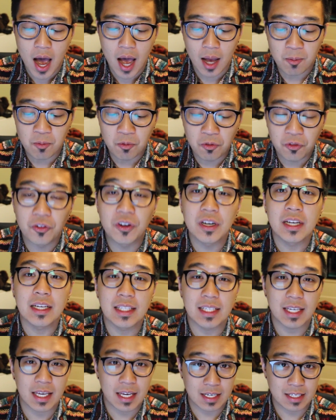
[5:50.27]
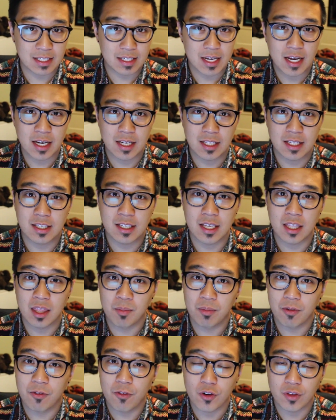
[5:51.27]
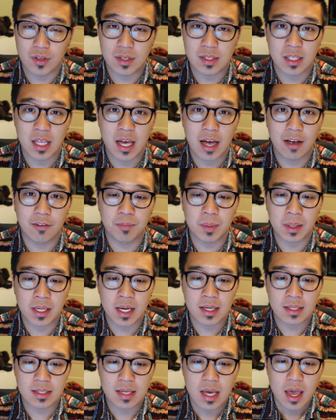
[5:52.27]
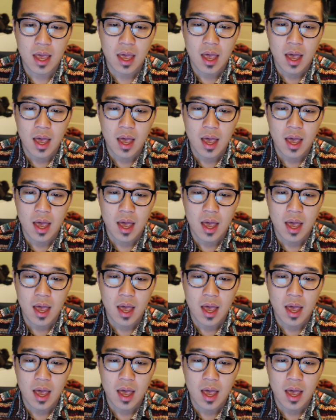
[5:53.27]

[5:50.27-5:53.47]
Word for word: I'm really excited to see them perform this live because,